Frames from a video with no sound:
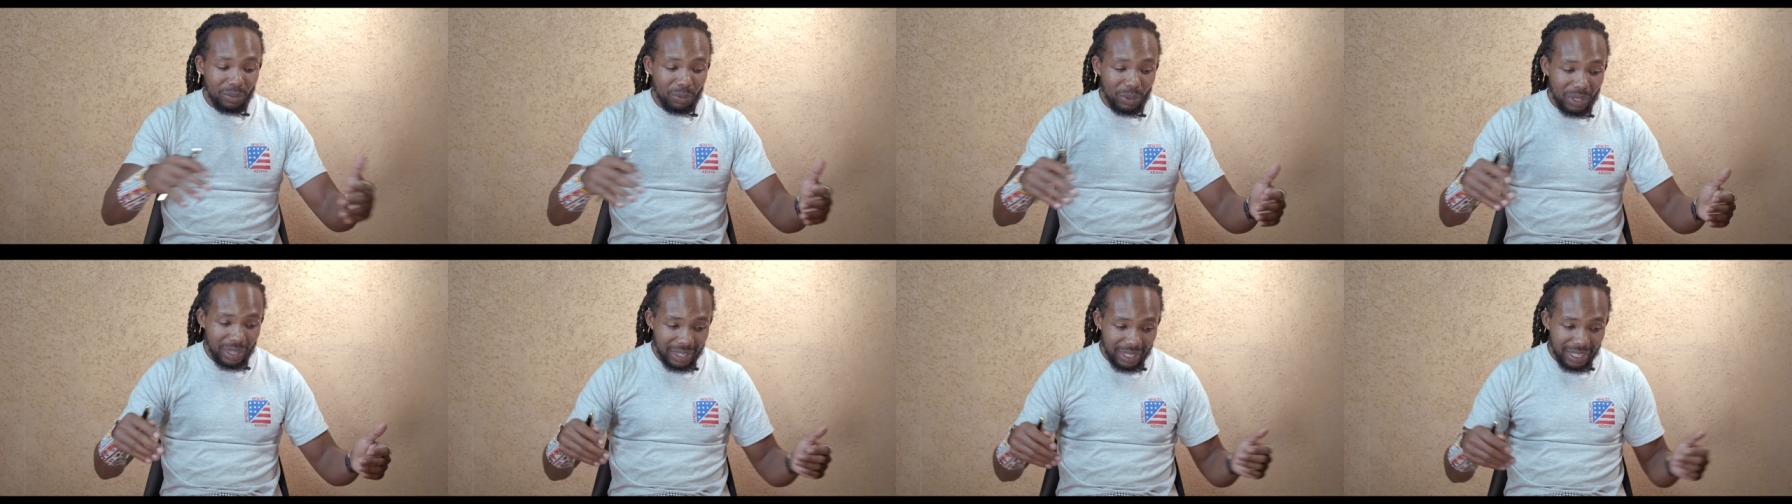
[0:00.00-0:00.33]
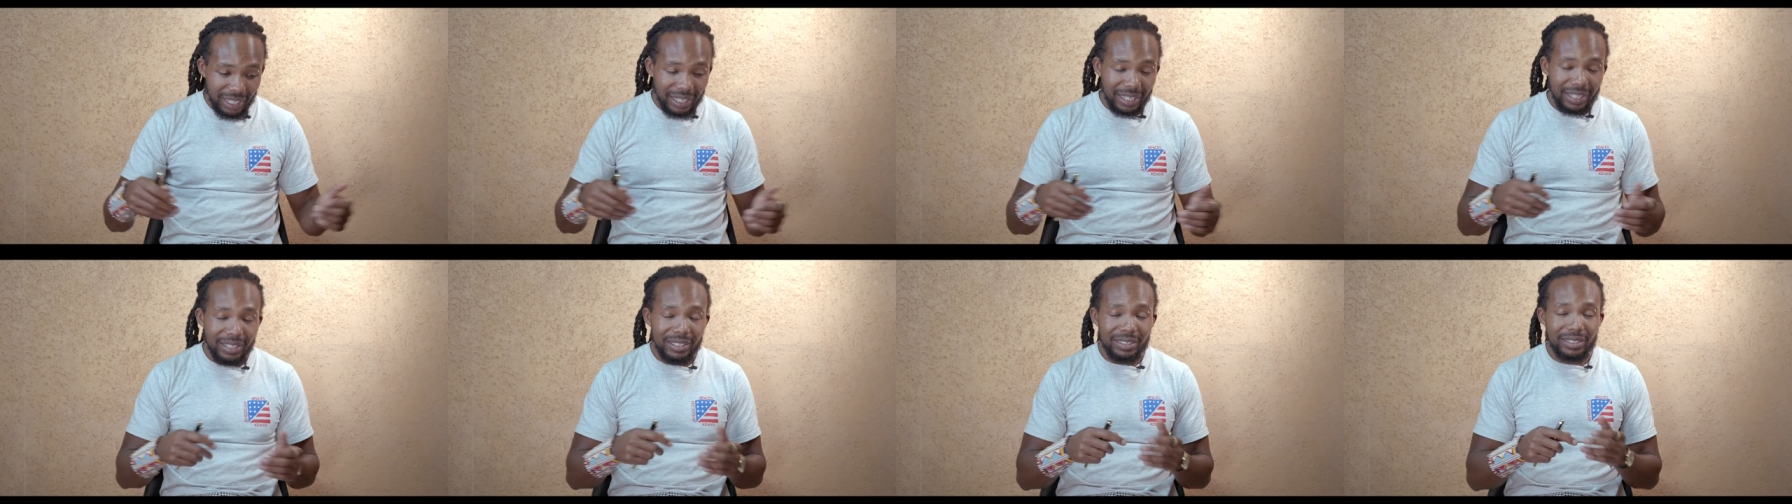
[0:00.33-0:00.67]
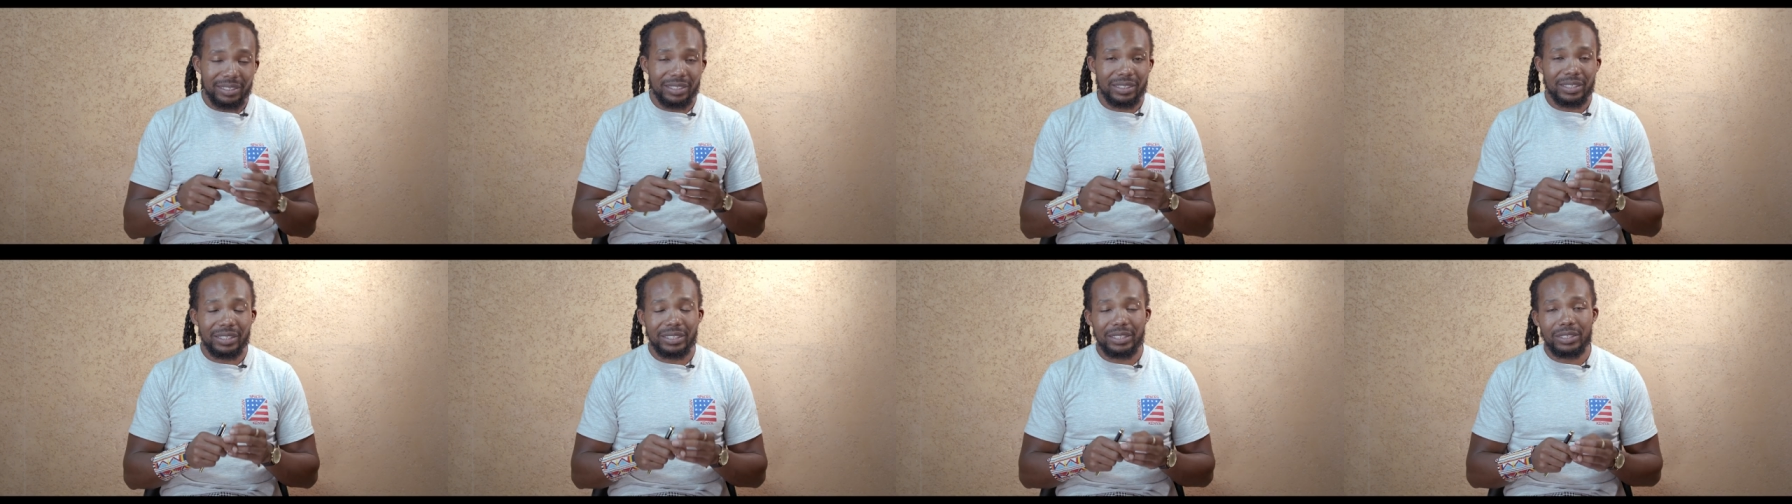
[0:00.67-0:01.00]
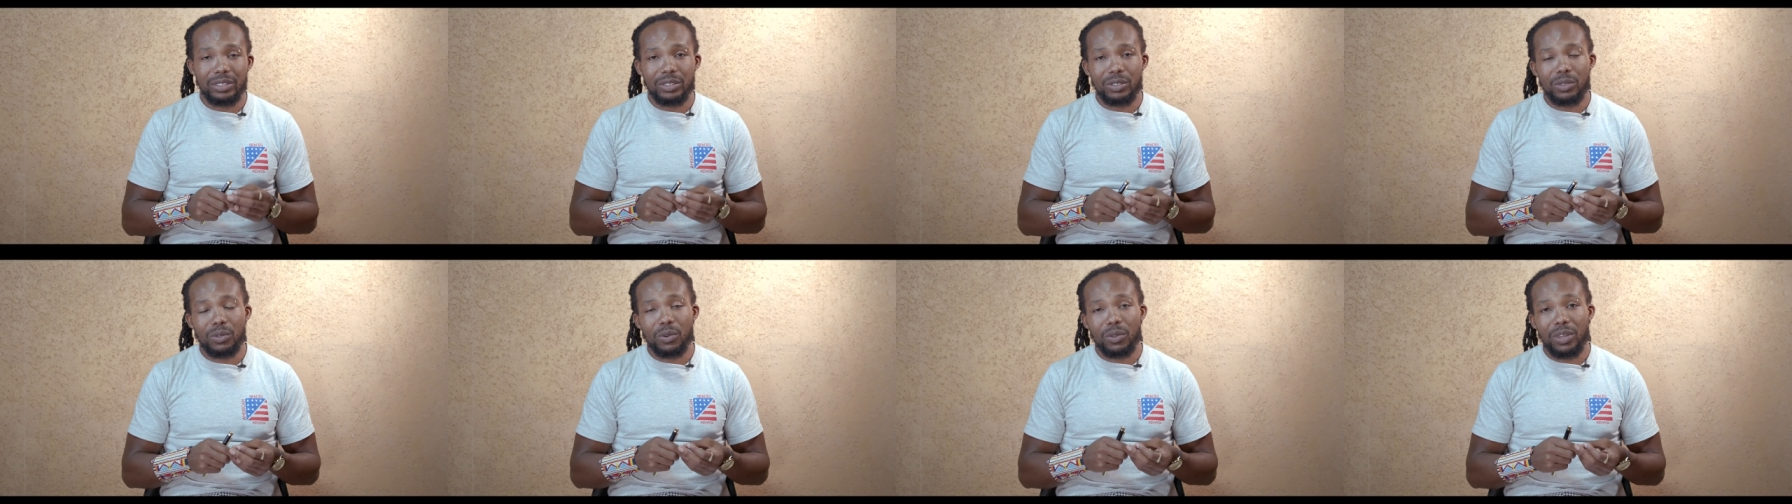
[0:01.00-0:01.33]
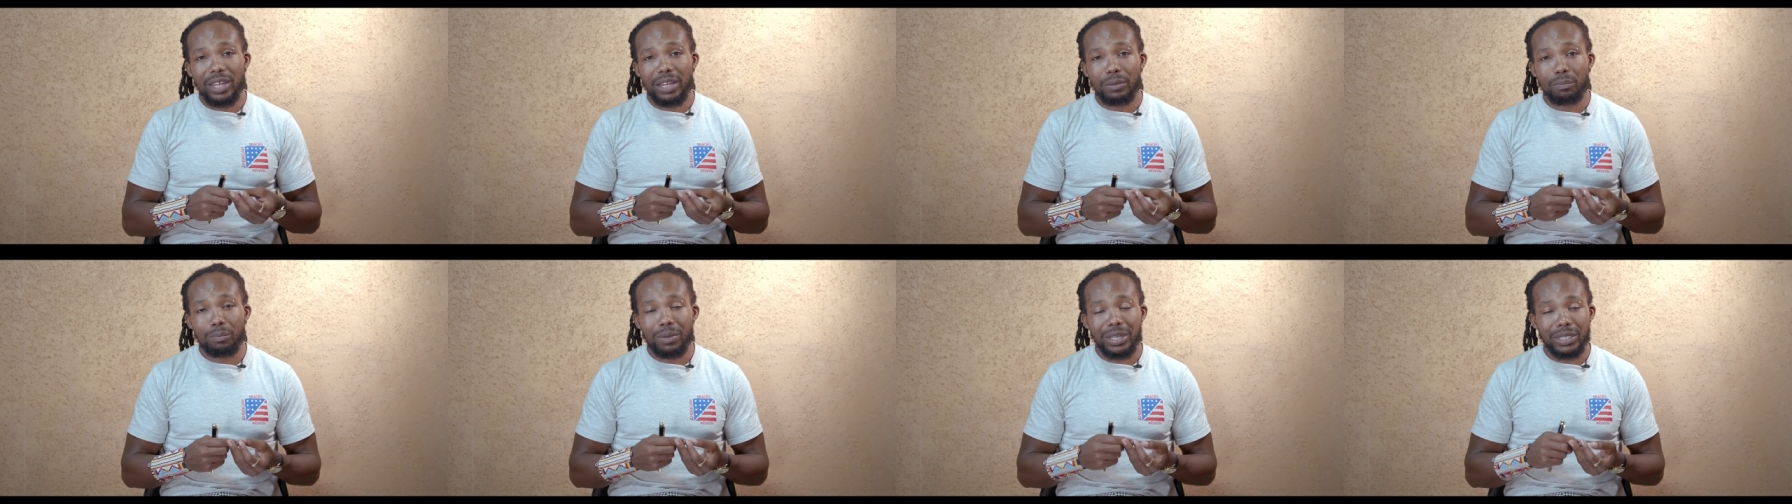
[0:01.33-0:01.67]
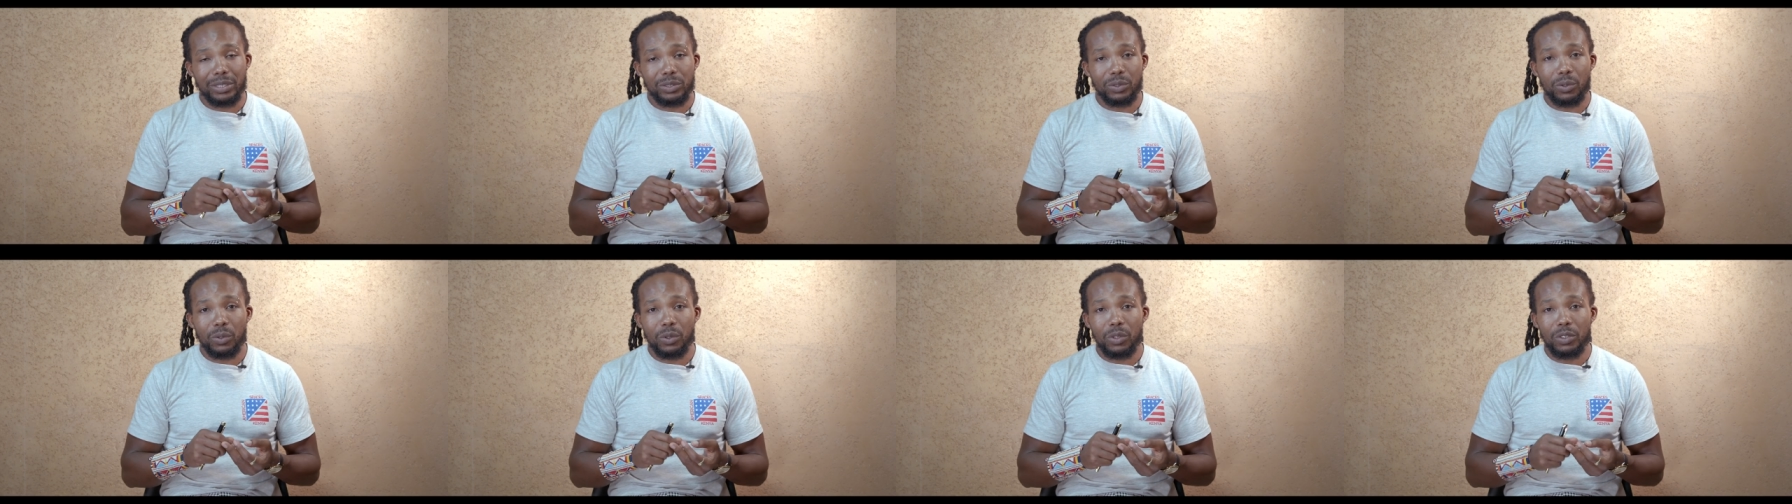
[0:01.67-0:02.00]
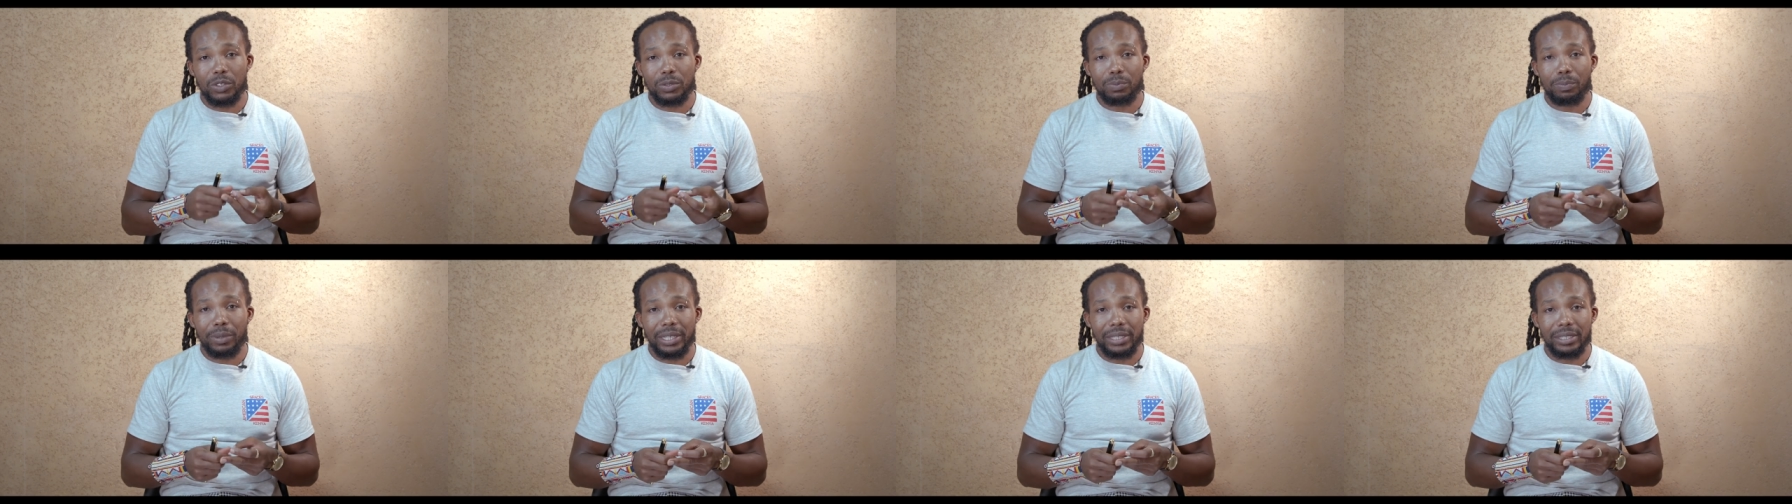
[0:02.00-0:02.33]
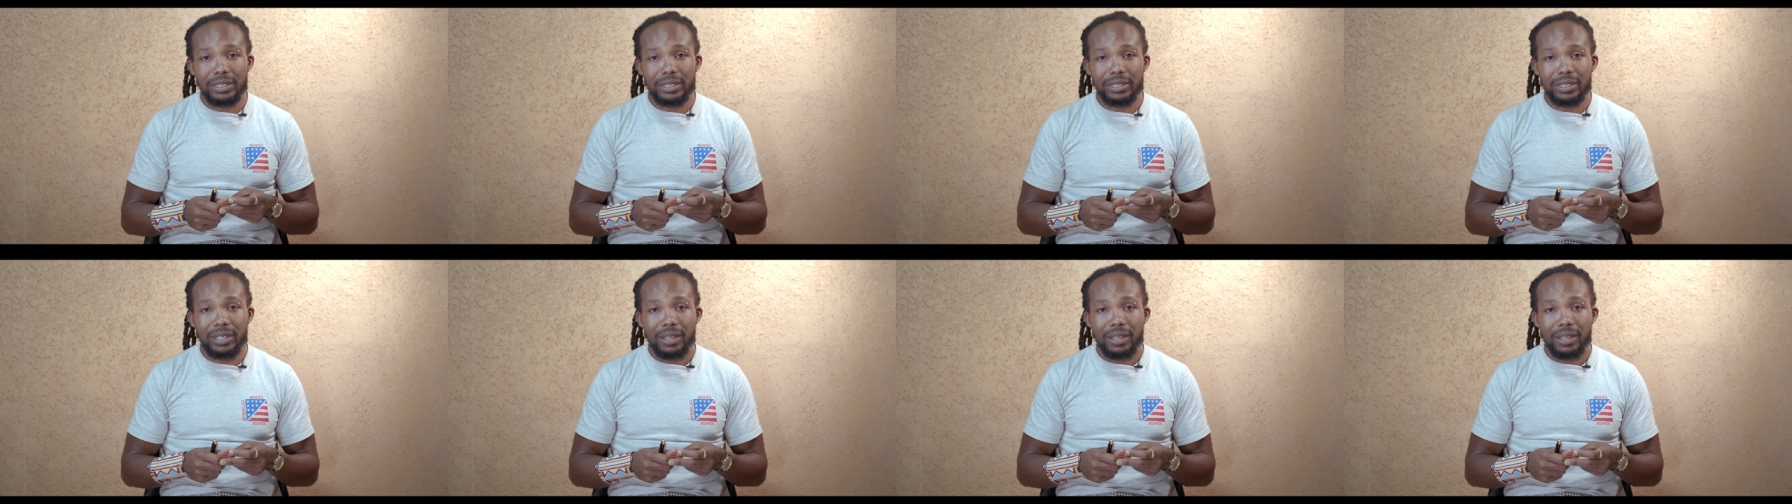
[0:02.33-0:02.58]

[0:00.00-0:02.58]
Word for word: within you know that personal space